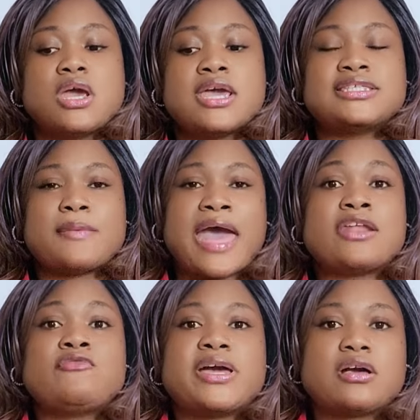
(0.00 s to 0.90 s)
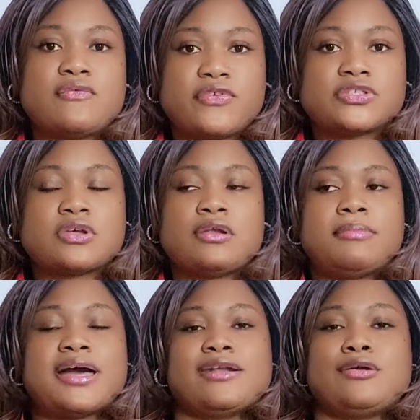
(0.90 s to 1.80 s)
step out of my comfort zone,
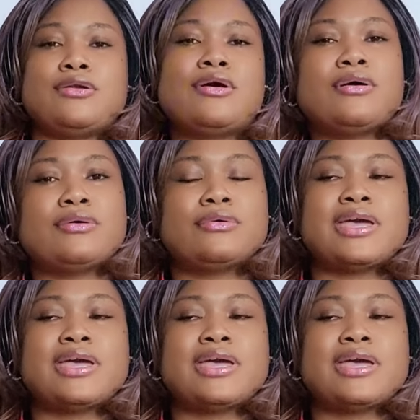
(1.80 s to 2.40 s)
but I don't know,